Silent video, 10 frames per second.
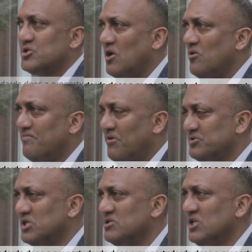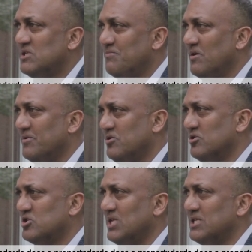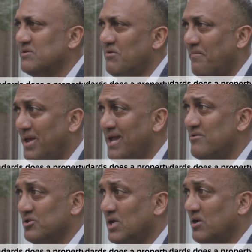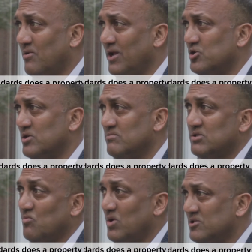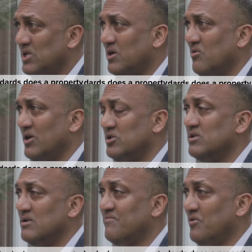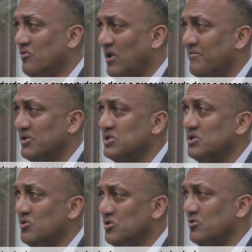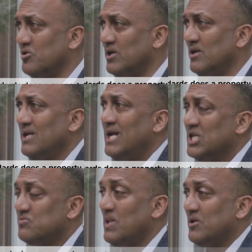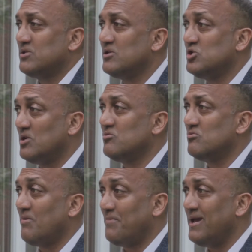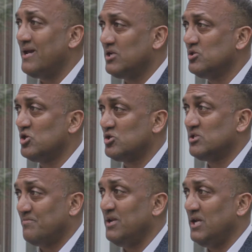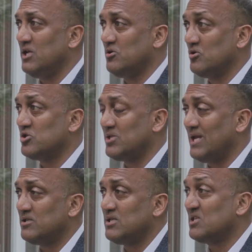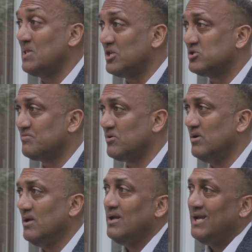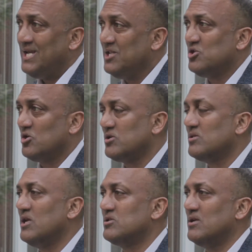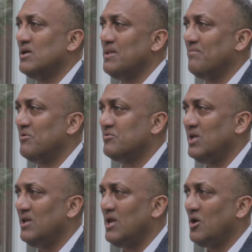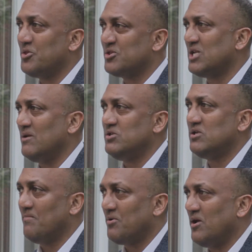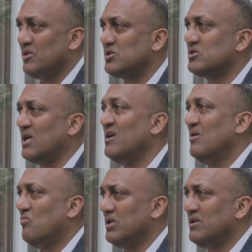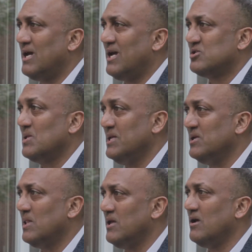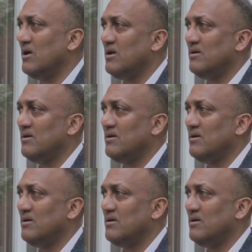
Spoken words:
So properties need to be of a good standard of repair and decoration, so well decorated and floor coverings in good order, as well as the general repair and condition to be in a good standard that's lettable. In addition, there's a number of key health and safety compliances that one has to legally